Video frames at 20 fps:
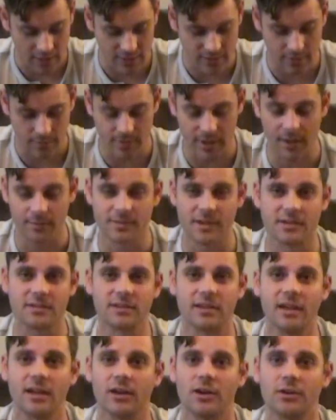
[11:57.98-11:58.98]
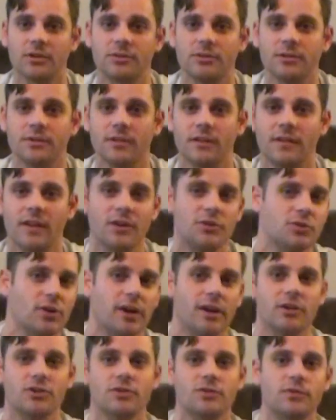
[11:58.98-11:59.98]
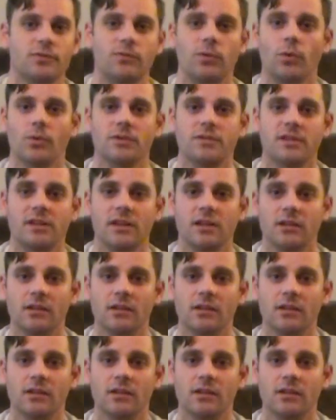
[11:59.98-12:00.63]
Sometimes that's a character that they try to just force